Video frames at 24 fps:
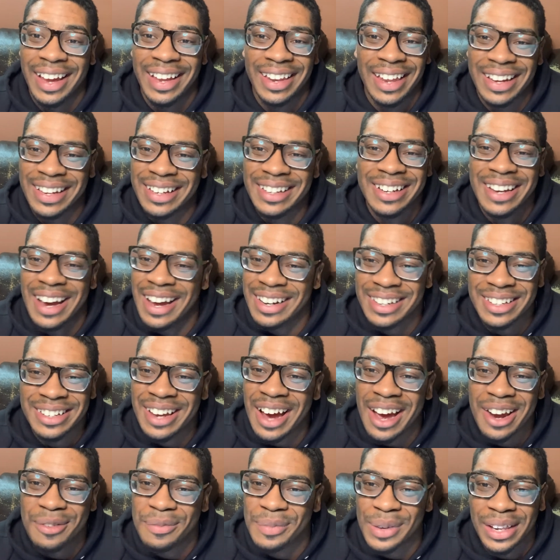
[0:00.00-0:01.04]
like you got to you
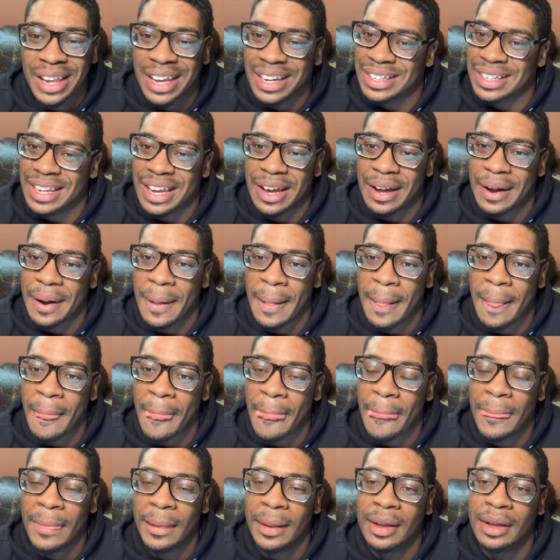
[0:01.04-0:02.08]
got to be like that.
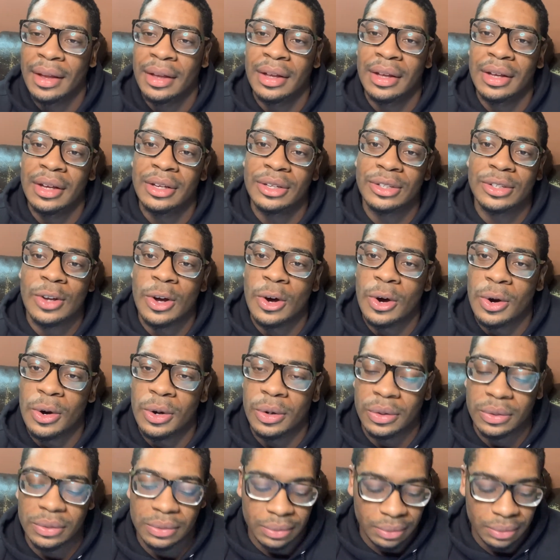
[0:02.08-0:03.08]
So.